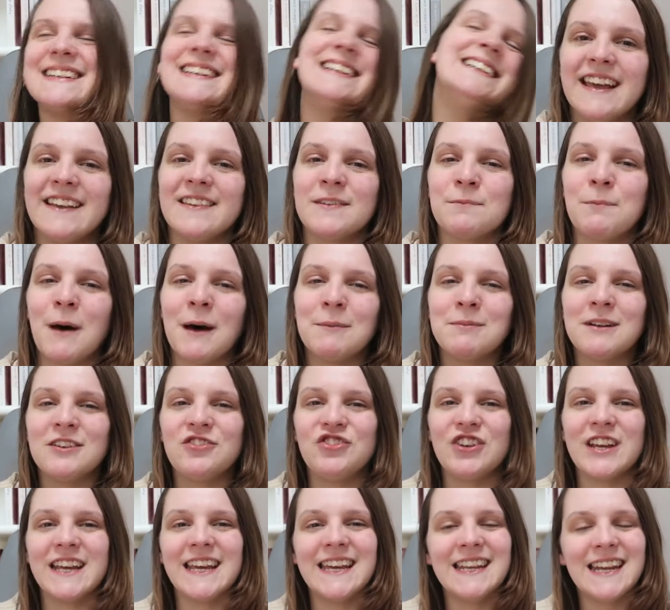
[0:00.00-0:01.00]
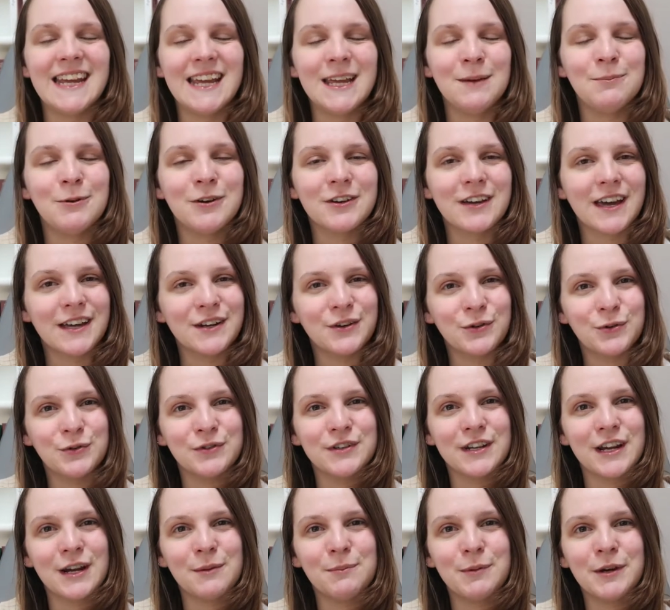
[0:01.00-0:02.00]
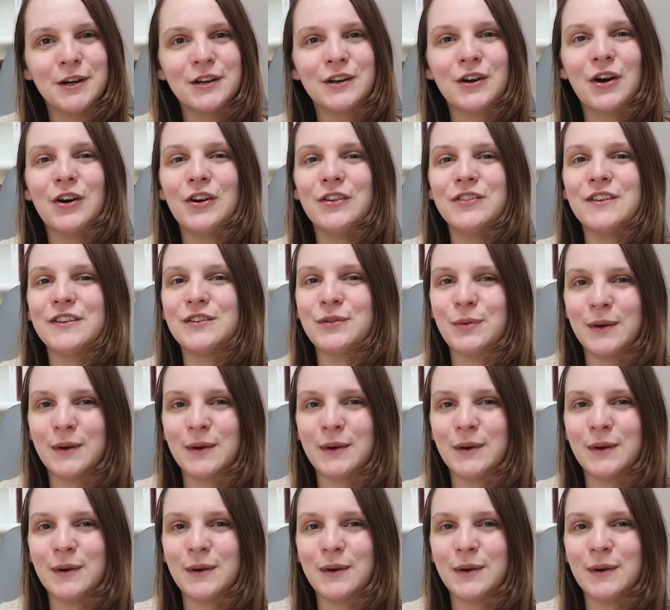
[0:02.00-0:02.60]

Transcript: It's publishing in ebook and audiobook on the